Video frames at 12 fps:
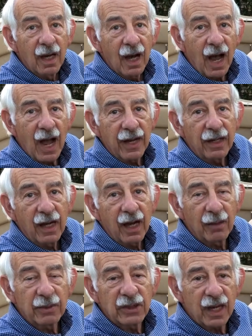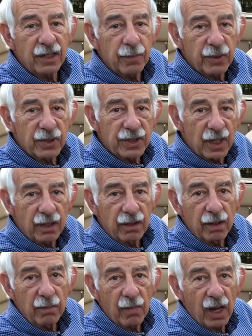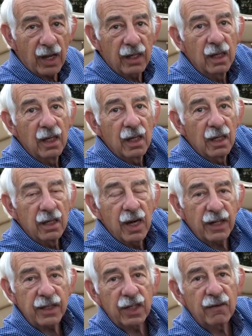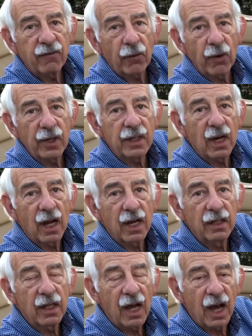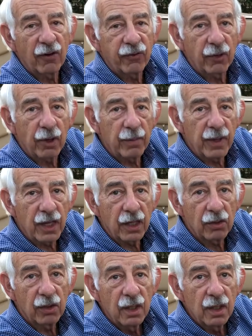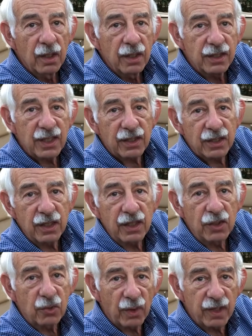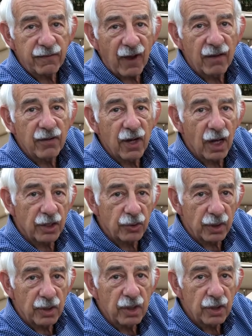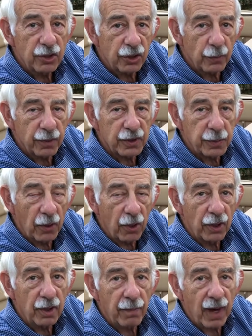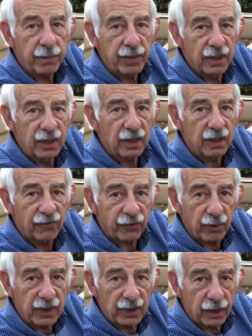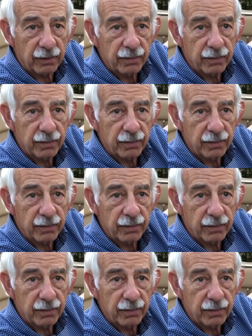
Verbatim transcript: Hi, I'm glad to present my 1949 Alfa Romeo 6C2500 Supersport by Pinin and Farina.